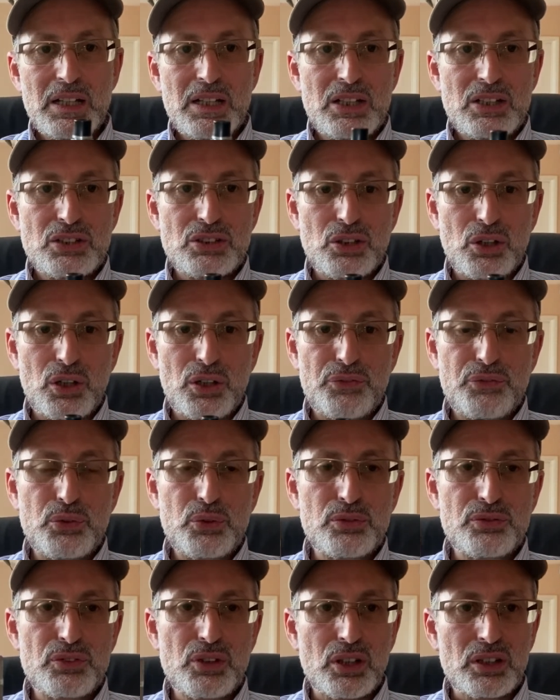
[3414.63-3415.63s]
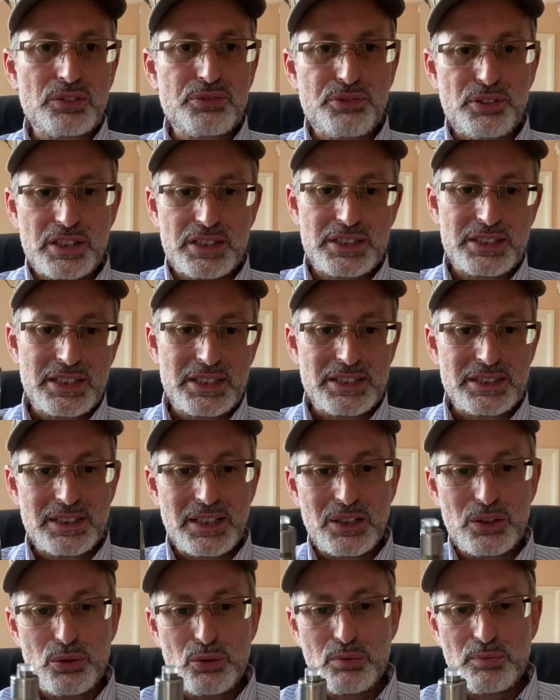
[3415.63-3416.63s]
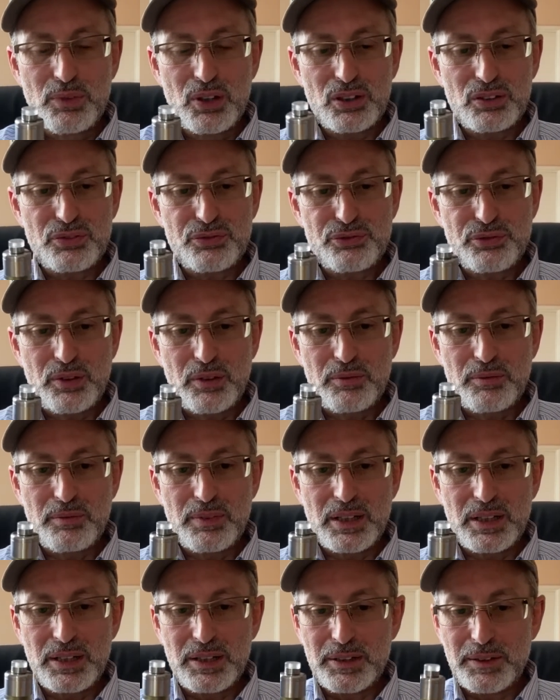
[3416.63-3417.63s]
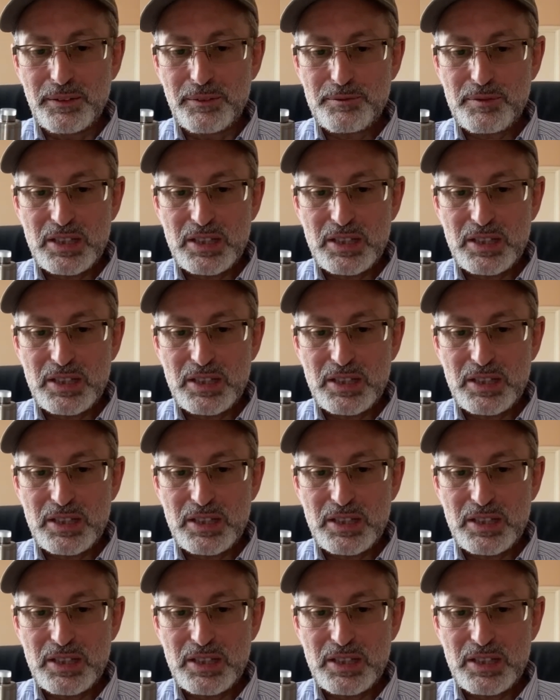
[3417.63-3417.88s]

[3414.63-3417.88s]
so if you've got for instance the new mod from uh,